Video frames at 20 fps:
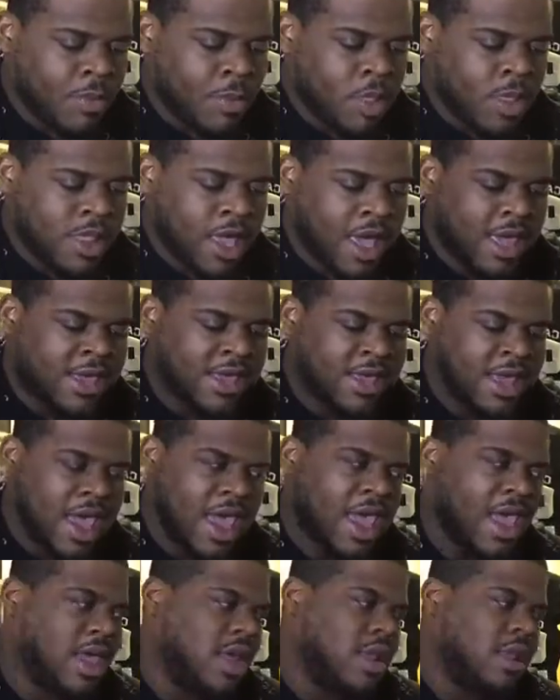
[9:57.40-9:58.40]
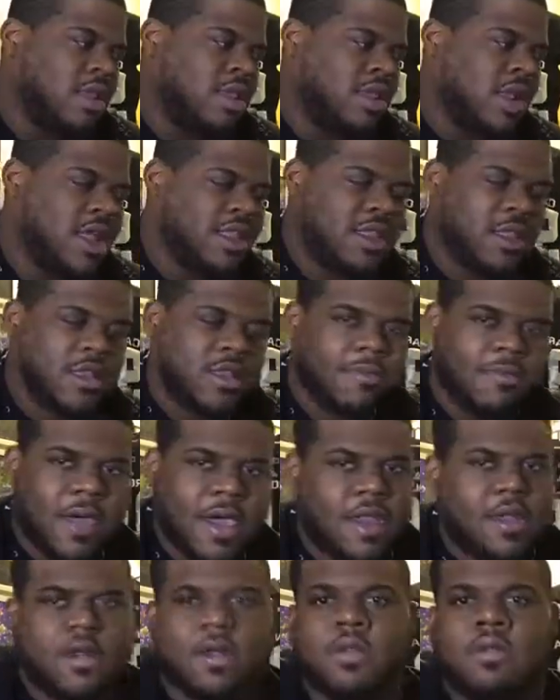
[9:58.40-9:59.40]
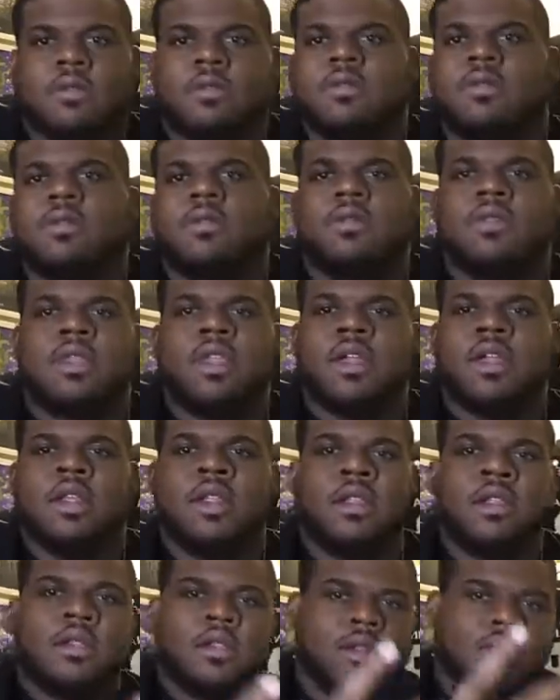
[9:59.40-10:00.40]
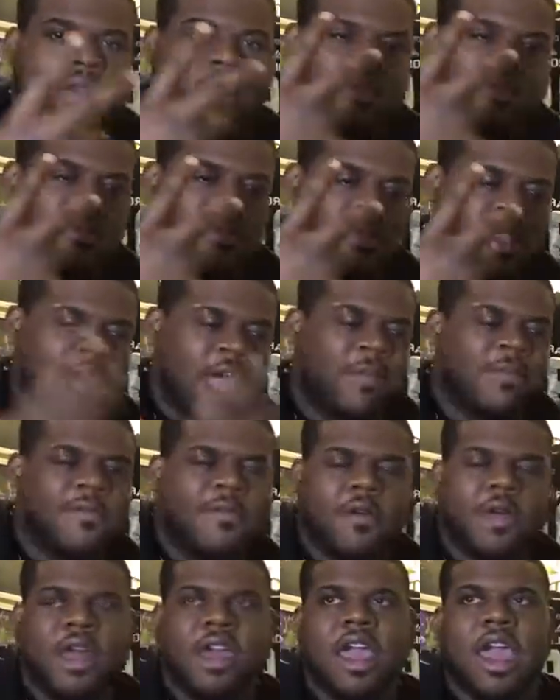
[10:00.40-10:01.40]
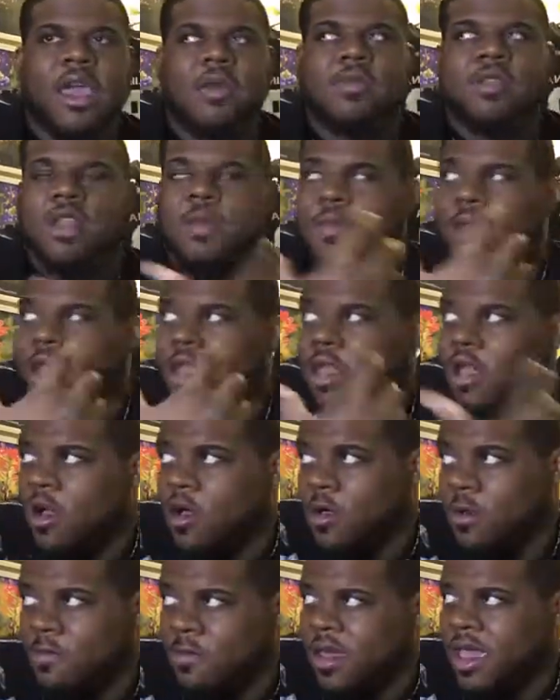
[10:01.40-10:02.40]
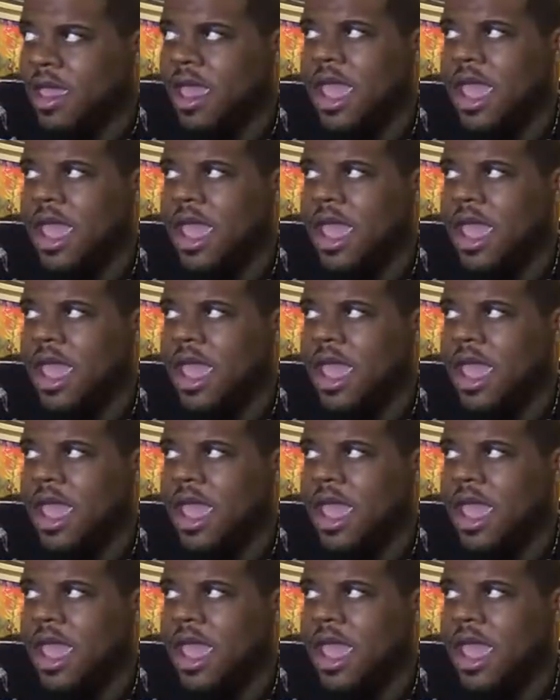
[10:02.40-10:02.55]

they say nothing's better than night before a game, sleeping in your own bed,